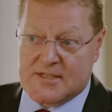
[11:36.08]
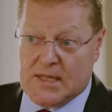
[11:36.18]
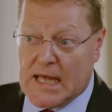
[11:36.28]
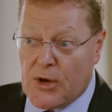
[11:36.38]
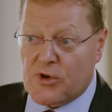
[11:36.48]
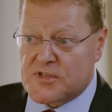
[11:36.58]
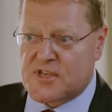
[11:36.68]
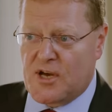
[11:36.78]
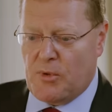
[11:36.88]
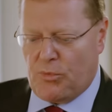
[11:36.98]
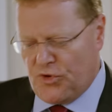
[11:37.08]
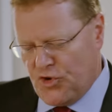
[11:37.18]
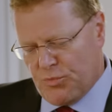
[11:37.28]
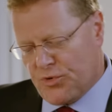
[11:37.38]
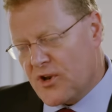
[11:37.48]
is allowing us to come up with
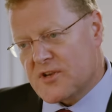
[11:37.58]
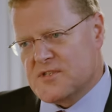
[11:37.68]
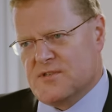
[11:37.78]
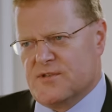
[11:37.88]
new products and